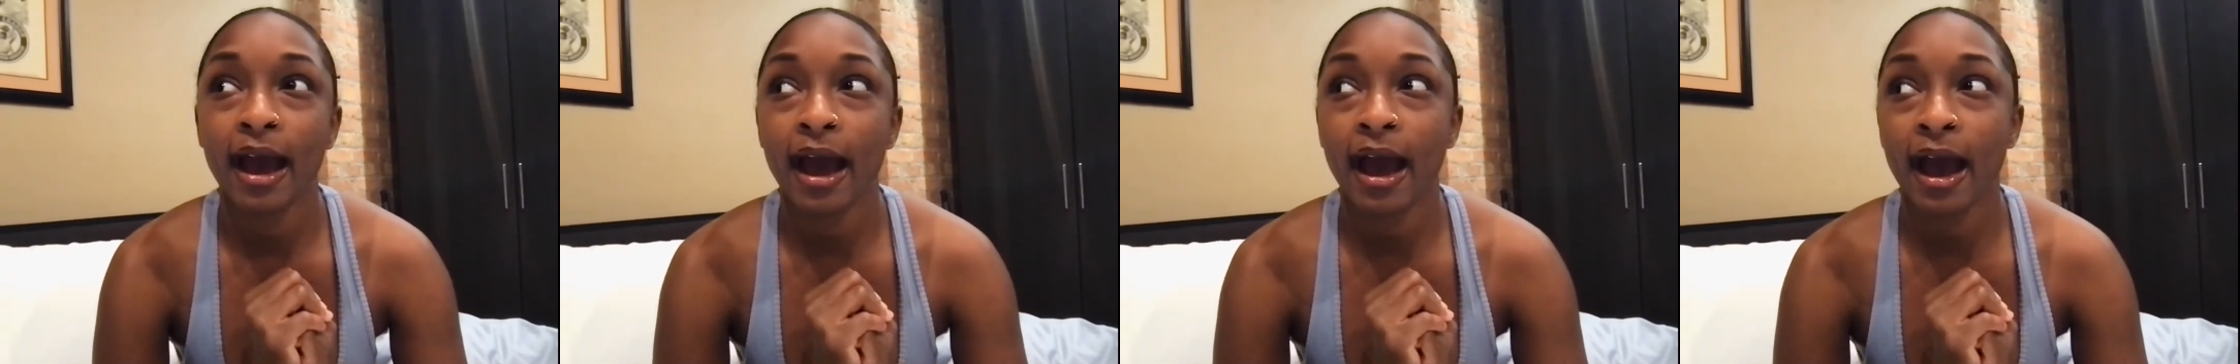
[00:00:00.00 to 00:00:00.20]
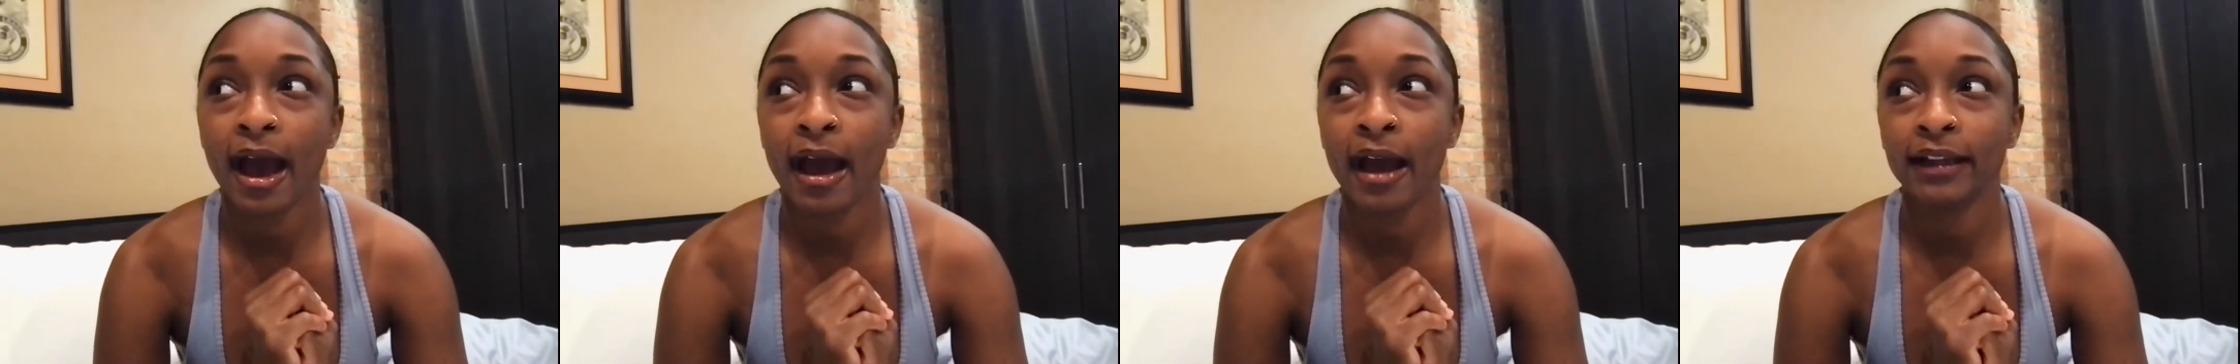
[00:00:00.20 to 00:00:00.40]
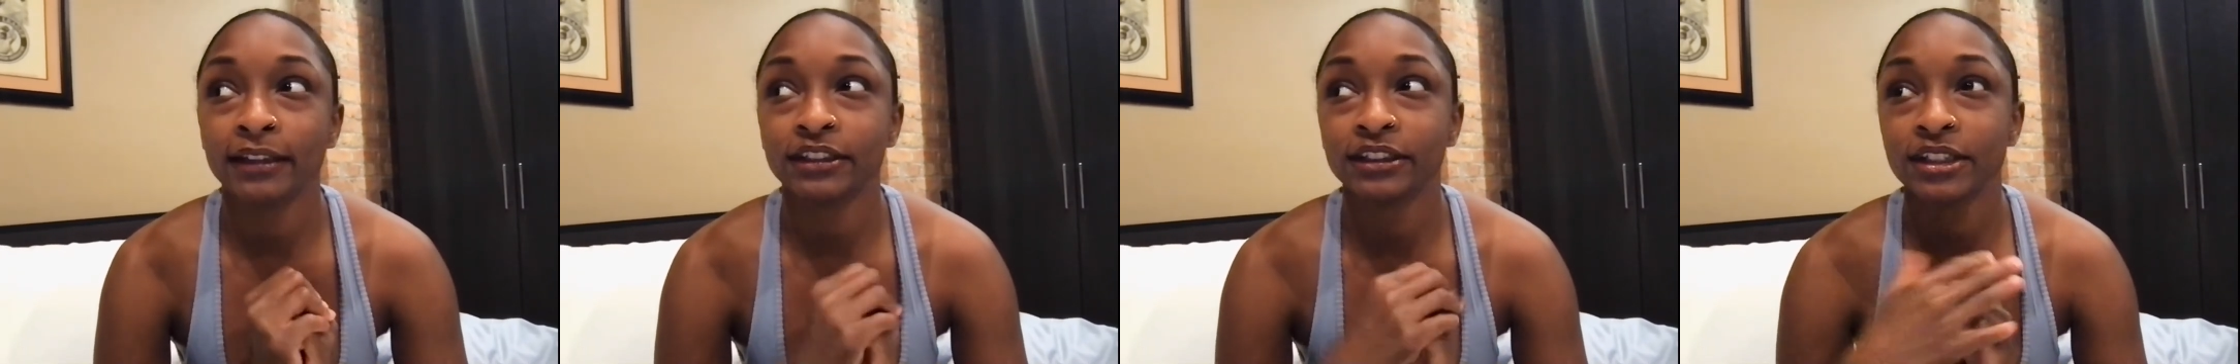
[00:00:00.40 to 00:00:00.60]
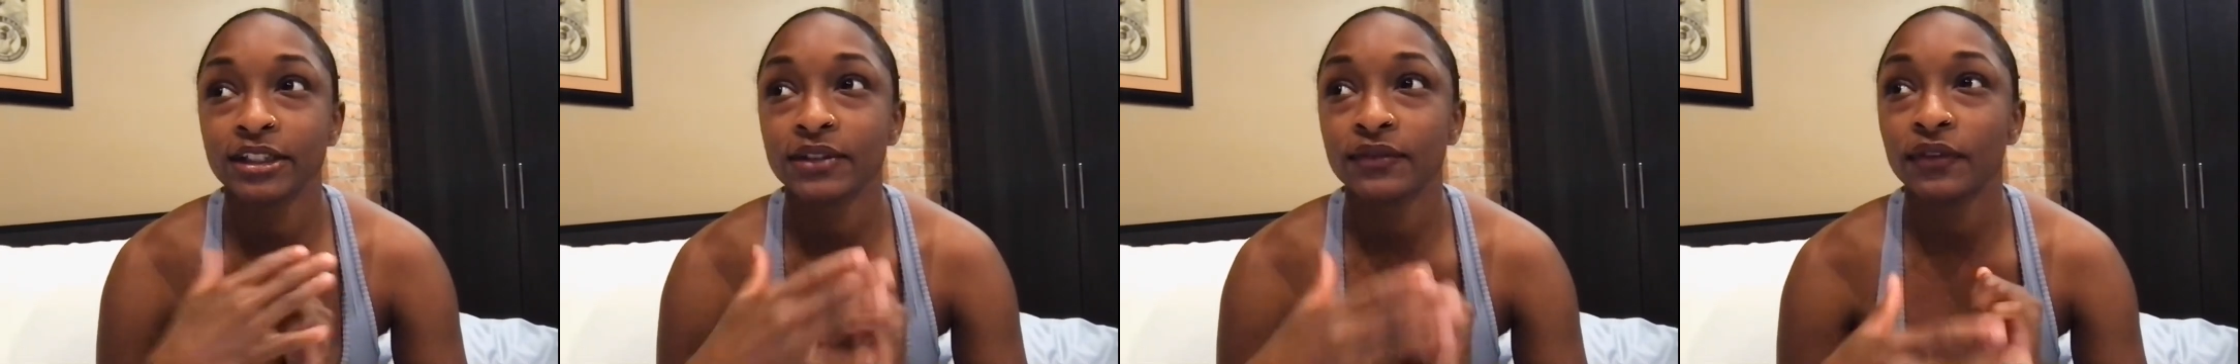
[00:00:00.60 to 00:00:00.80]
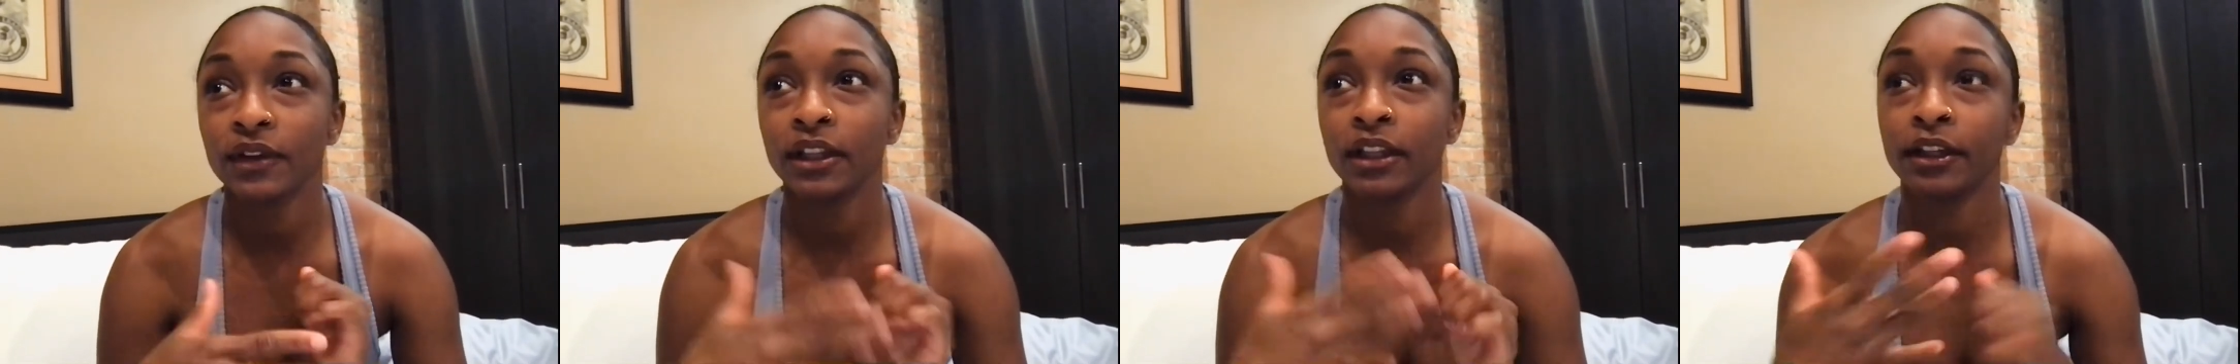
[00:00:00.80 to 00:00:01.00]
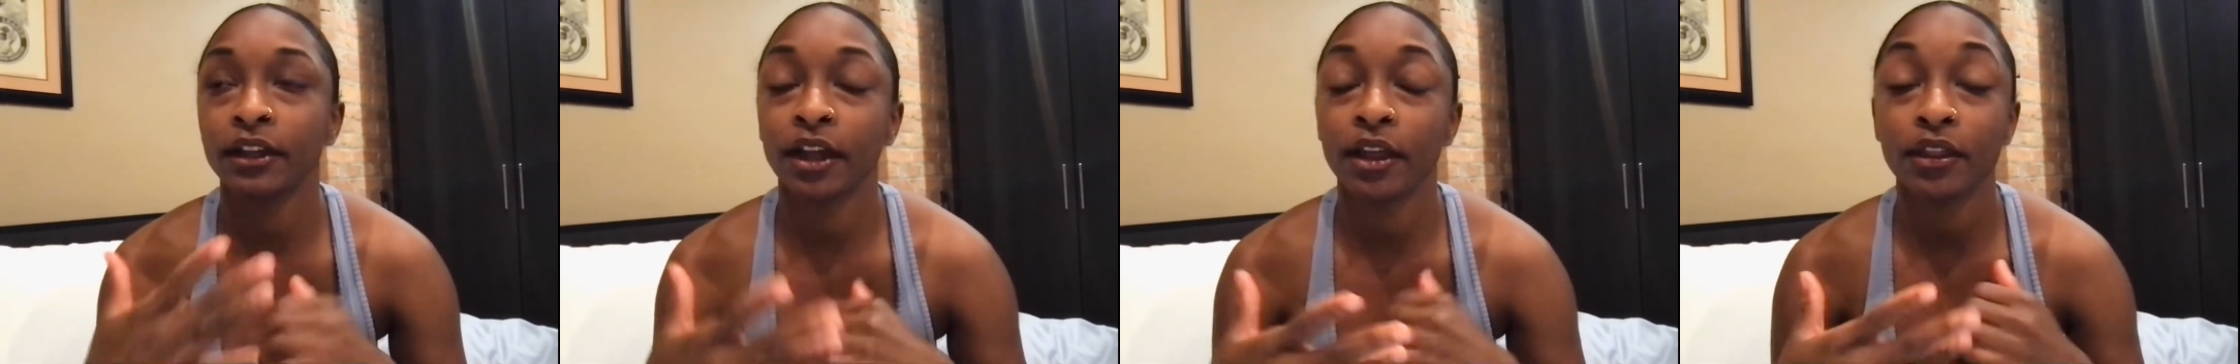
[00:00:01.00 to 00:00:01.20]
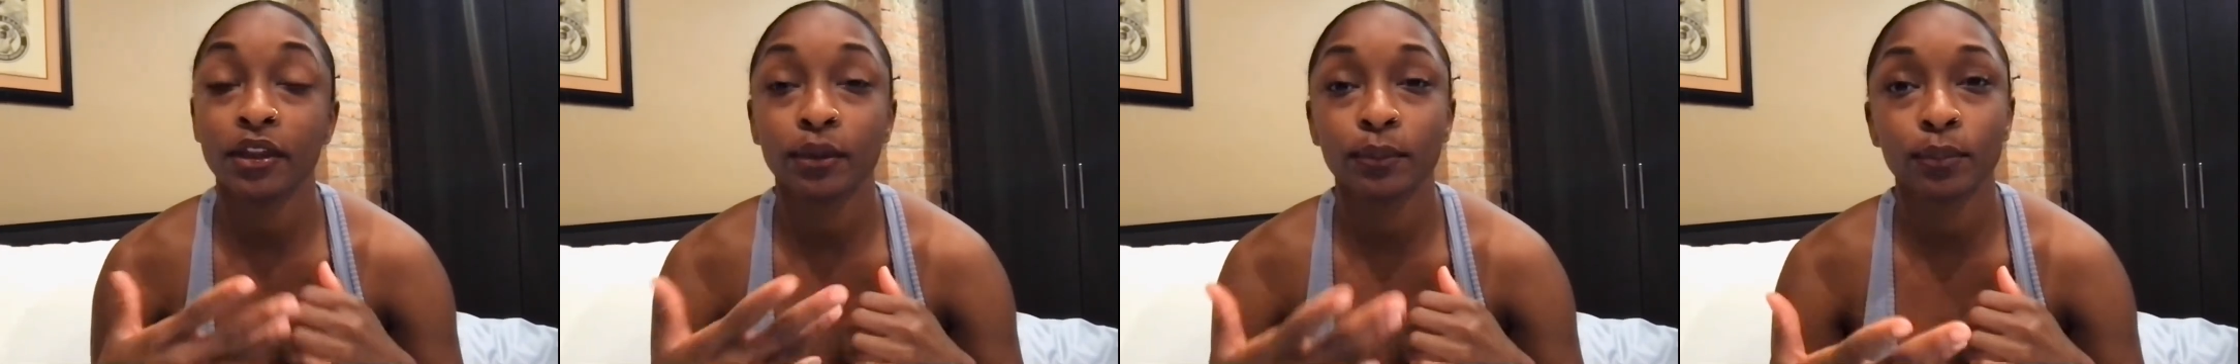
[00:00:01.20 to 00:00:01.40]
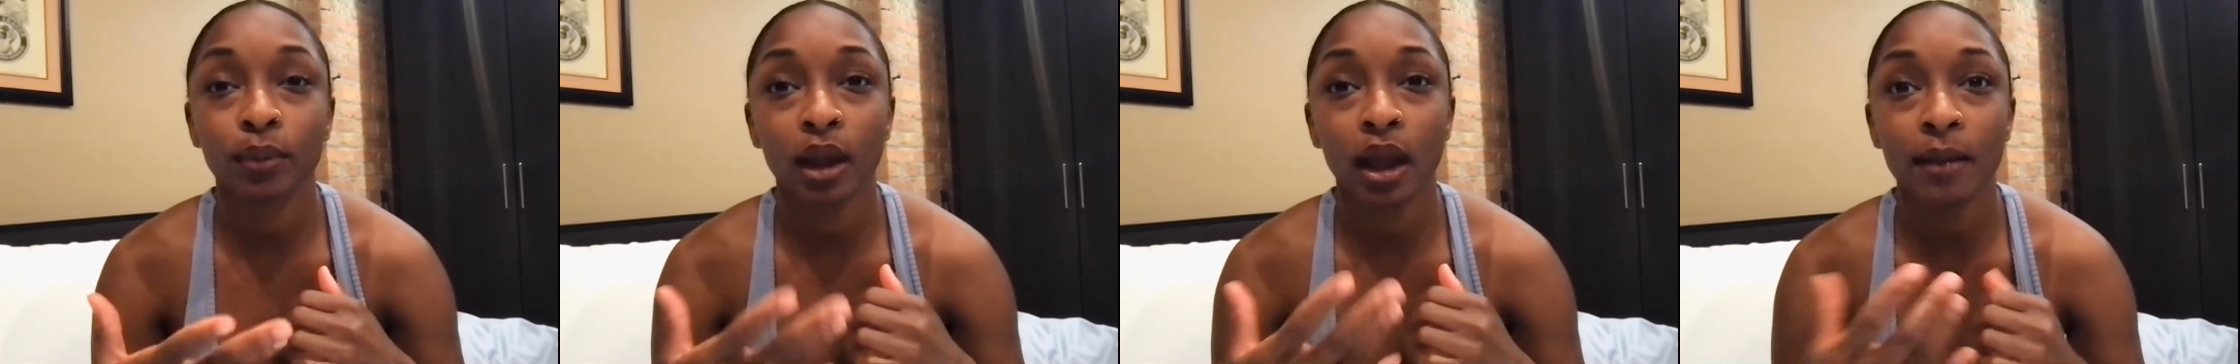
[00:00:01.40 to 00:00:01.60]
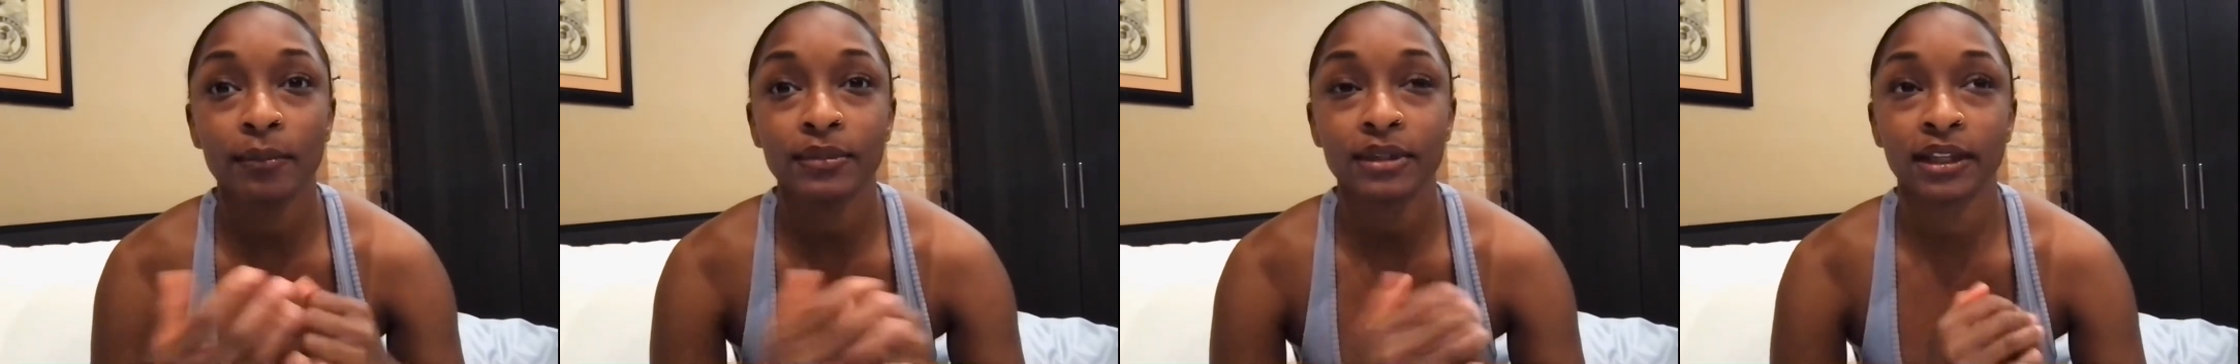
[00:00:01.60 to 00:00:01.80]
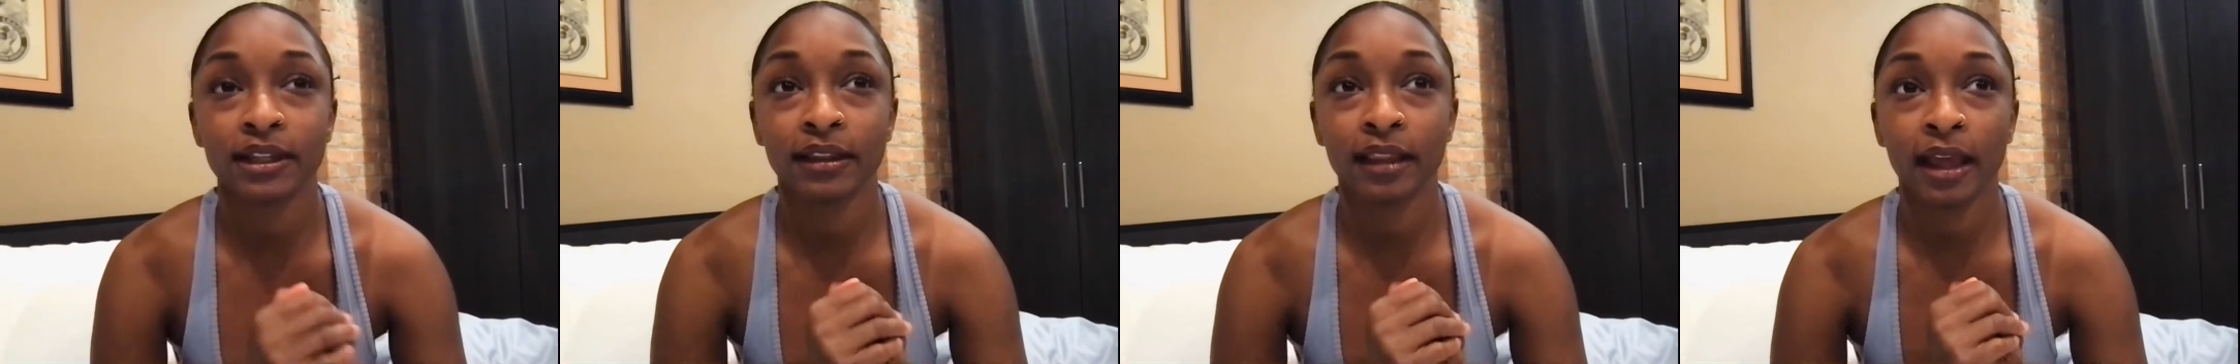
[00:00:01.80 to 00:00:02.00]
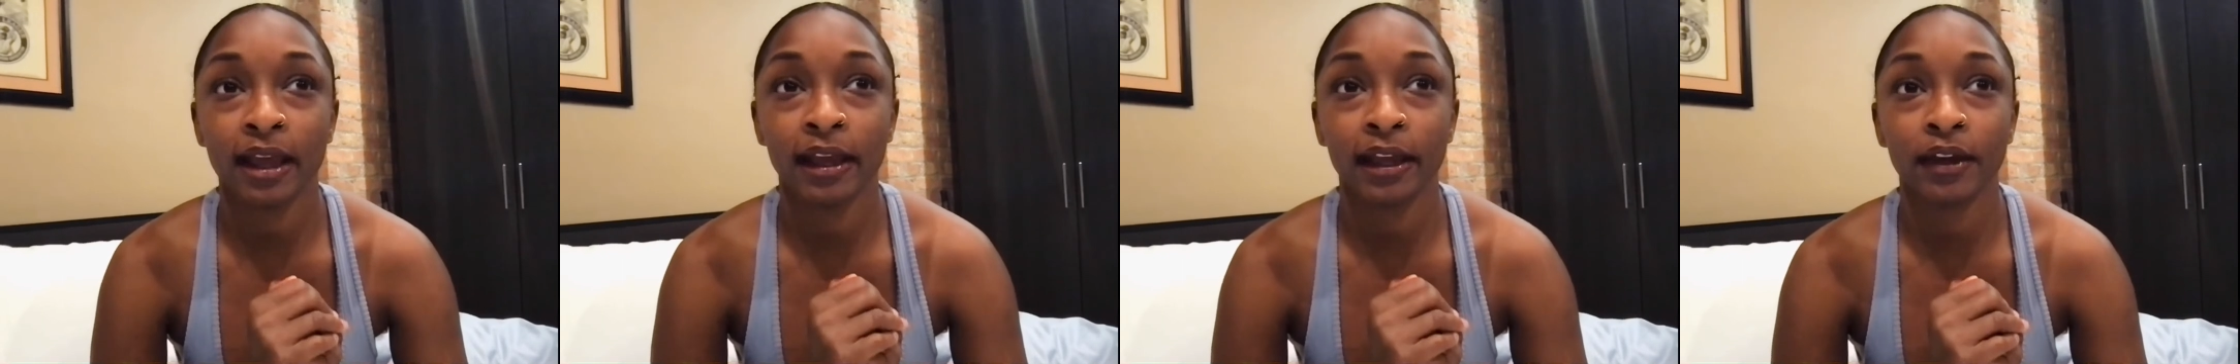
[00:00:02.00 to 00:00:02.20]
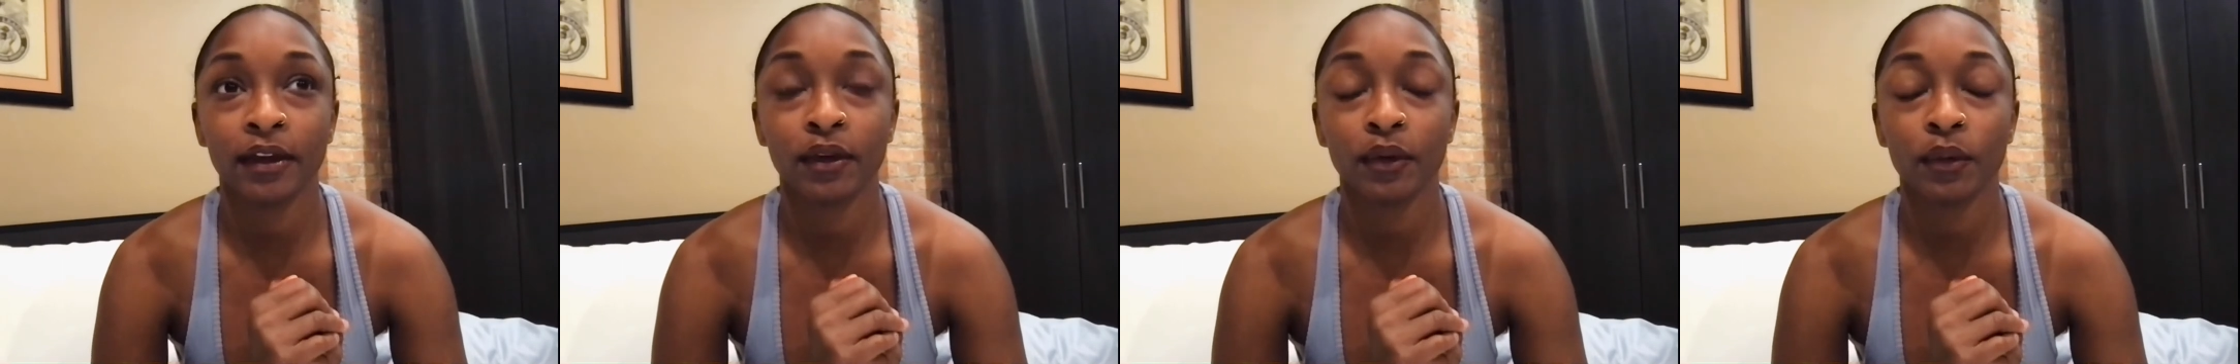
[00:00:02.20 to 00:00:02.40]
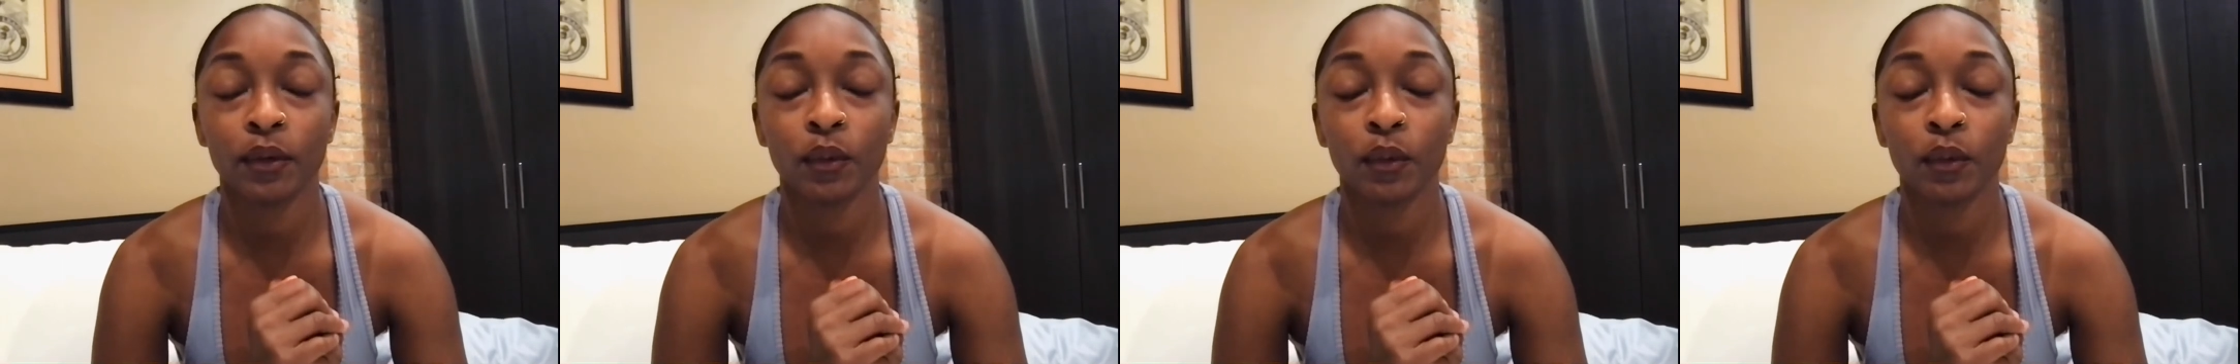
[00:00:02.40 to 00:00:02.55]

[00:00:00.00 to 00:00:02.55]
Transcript: I just feel another prompting like,